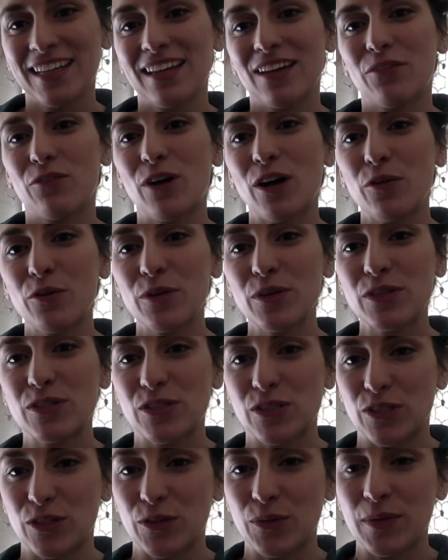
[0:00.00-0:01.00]
what we'll
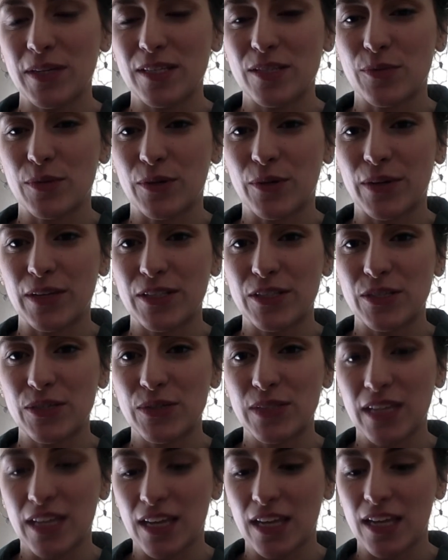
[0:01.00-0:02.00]
do is we're going to
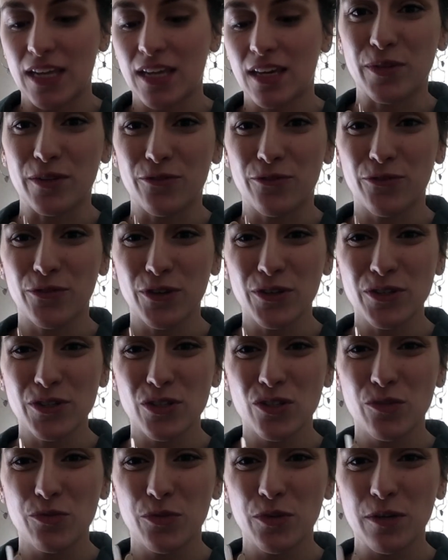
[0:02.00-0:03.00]
take the first
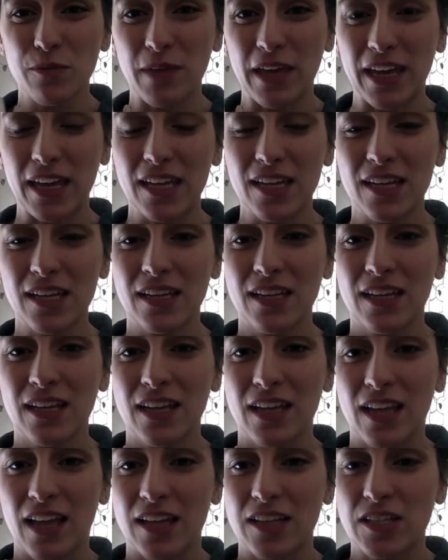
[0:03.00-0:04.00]
loop we made
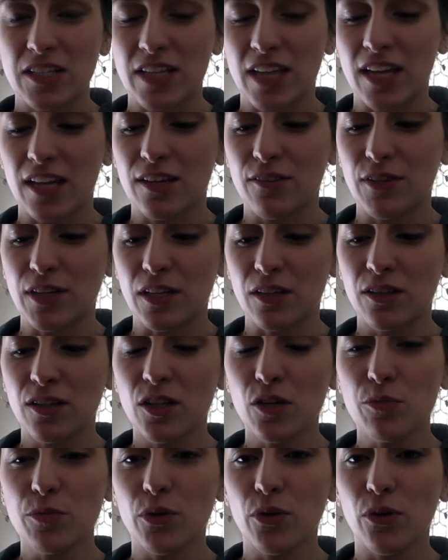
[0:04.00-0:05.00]
and just kind of give it a
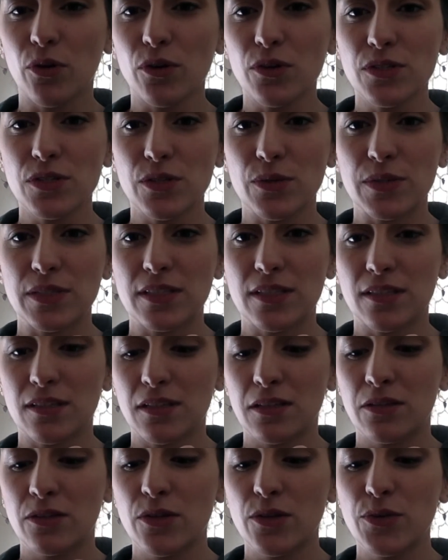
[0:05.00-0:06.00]
little pull so it's
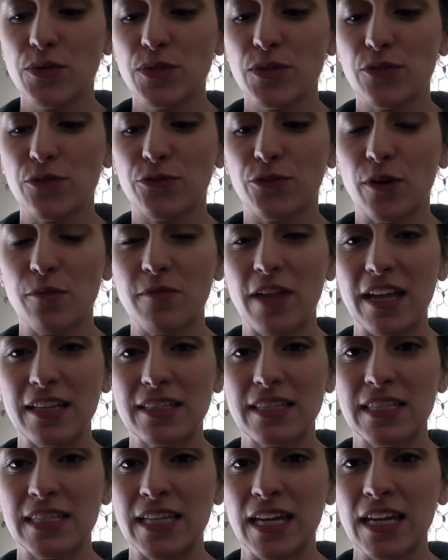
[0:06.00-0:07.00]
loose from that
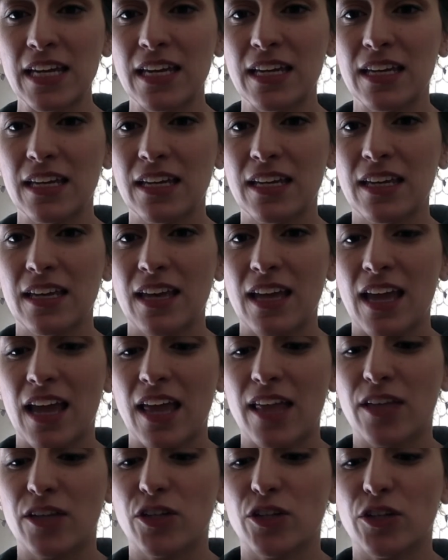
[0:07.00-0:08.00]
stick.
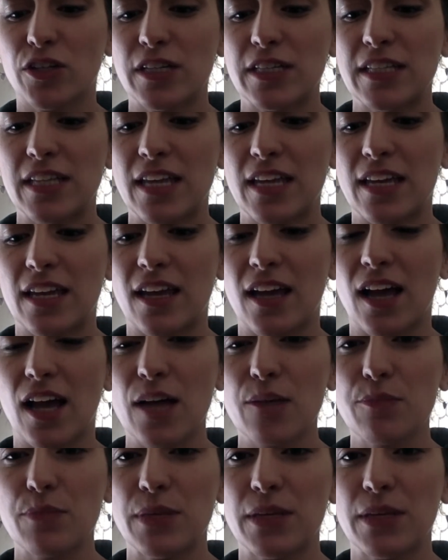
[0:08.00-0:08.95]
And then you're going to take it and